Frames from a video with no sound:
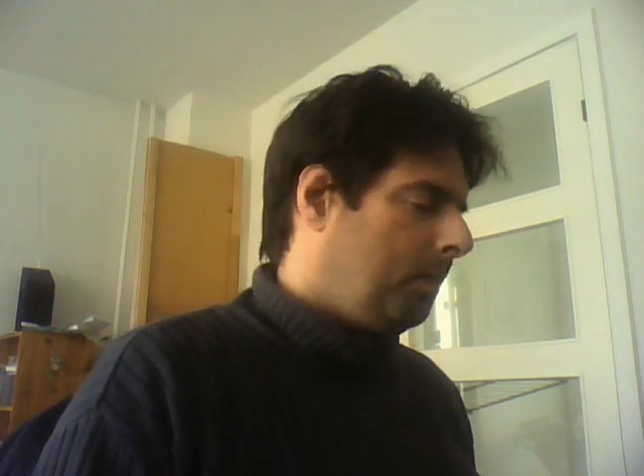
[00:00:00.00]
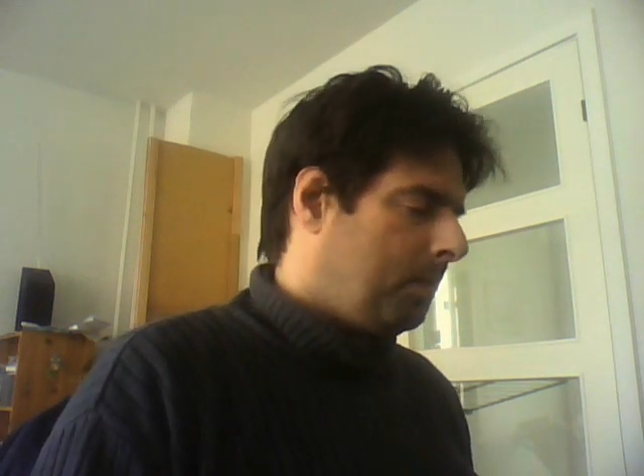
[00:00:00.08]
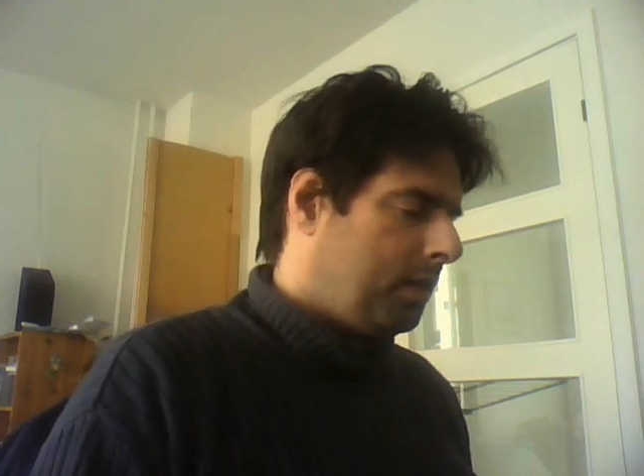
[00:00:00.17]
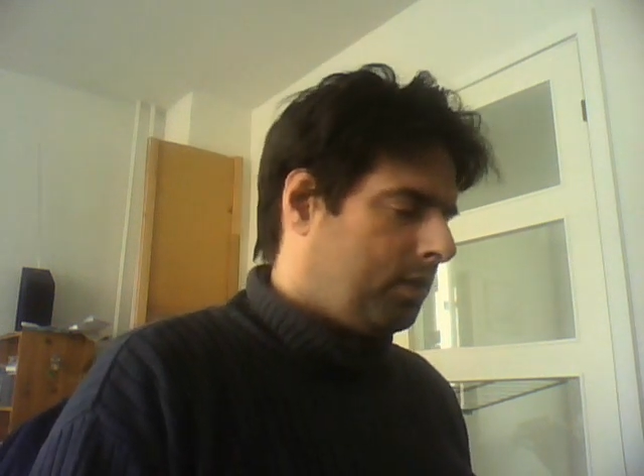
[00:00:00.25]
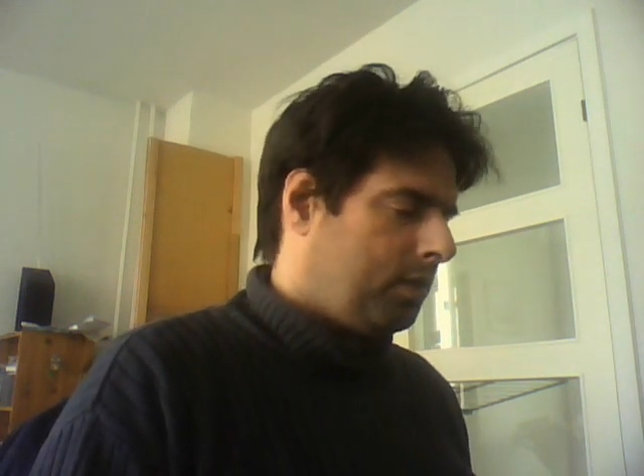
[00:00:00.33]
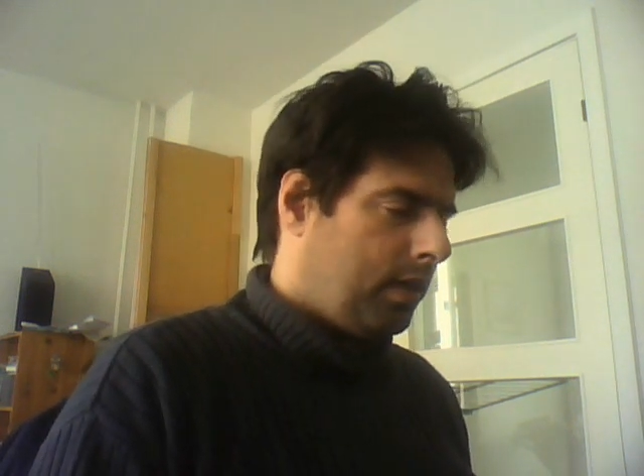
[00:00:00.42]

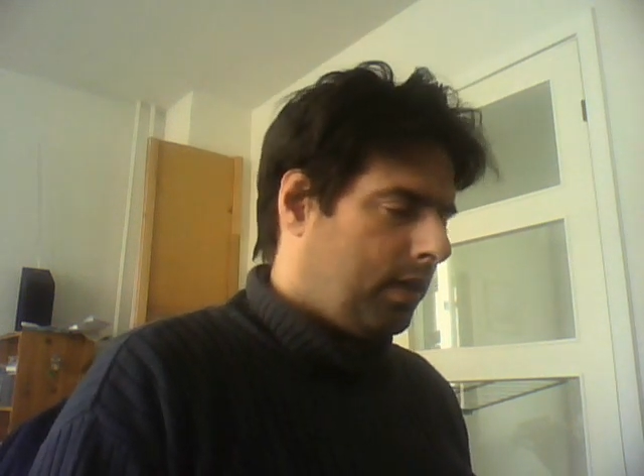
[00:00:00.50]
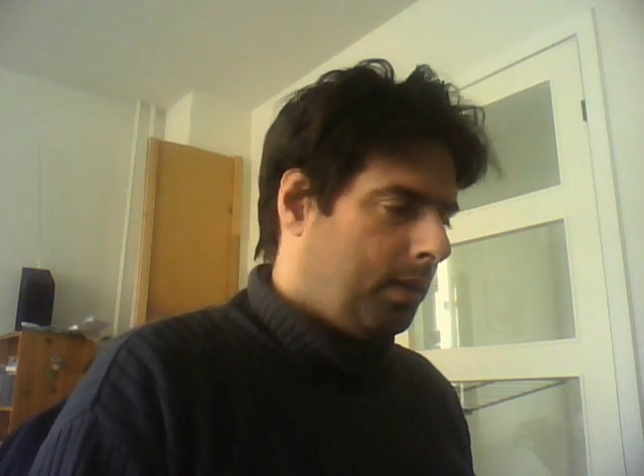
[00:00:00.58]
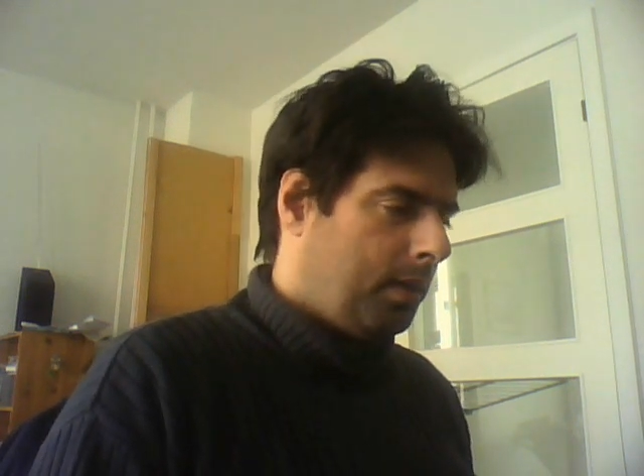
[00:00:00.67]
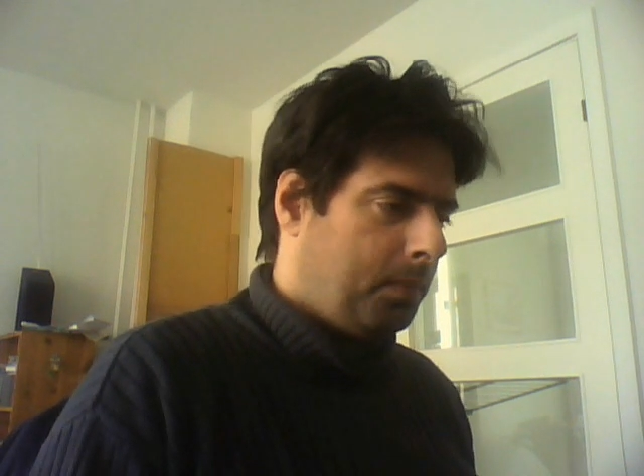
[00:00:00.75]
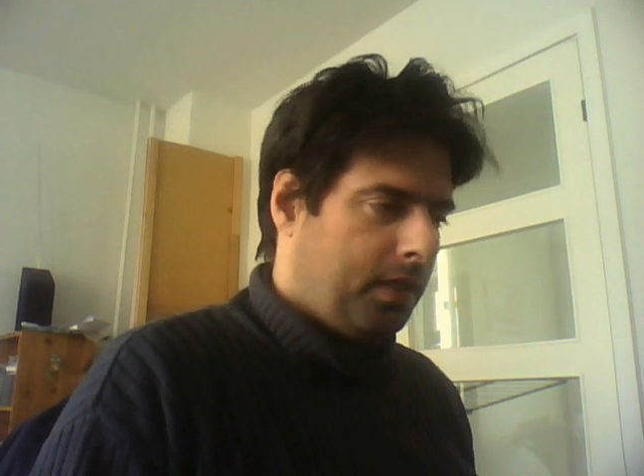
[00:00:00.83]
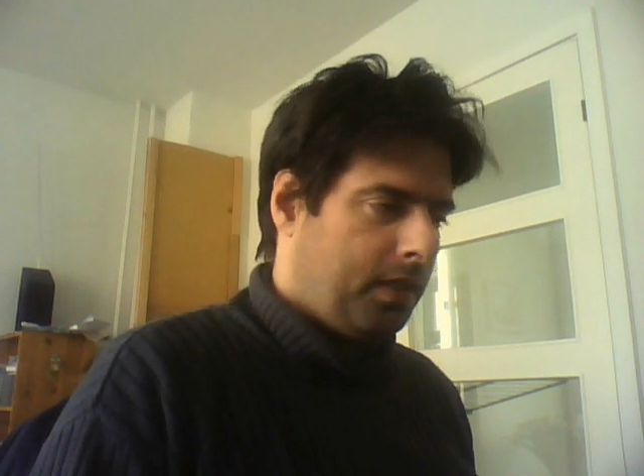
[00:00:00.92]
must
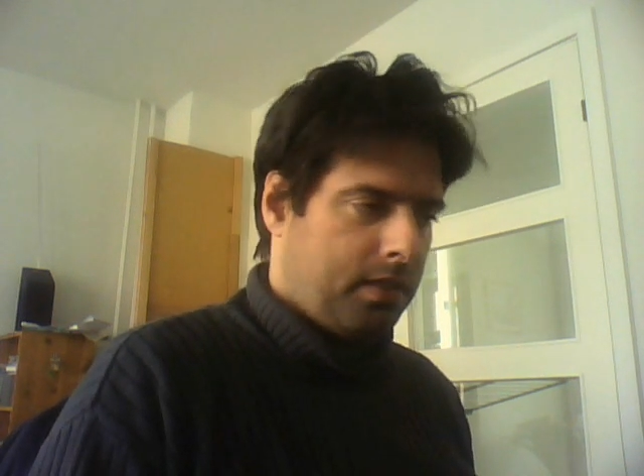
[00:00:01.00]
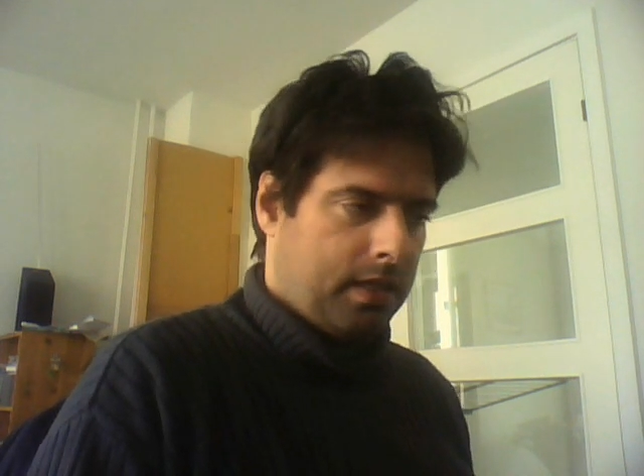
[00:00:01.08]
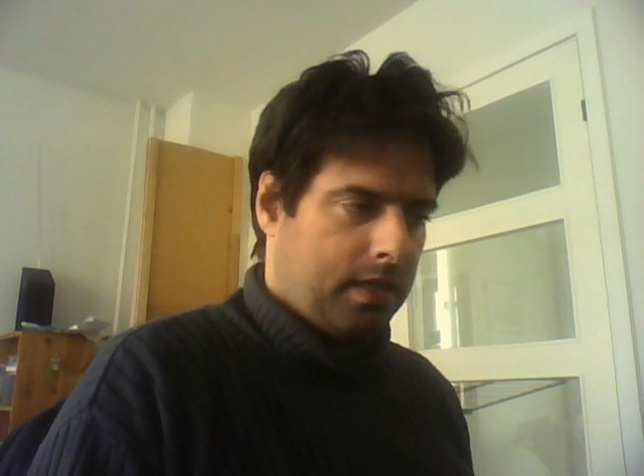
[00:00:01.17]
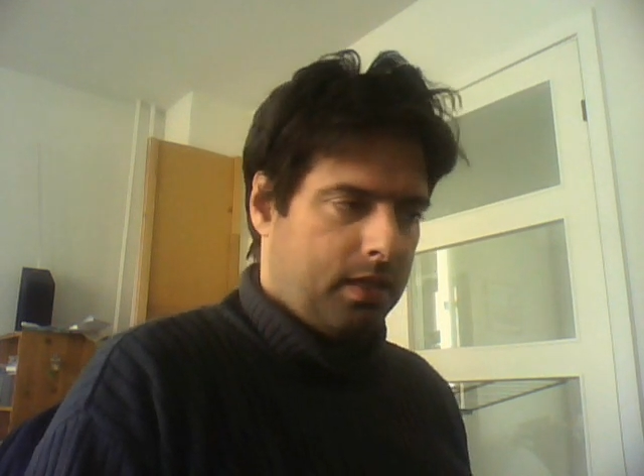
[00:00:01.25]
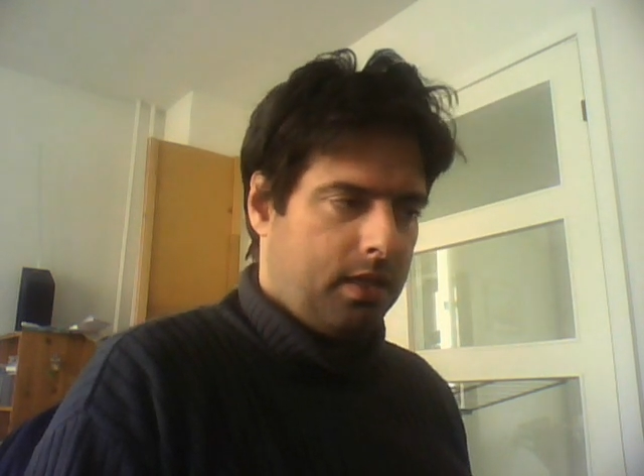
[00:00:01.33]
admit that.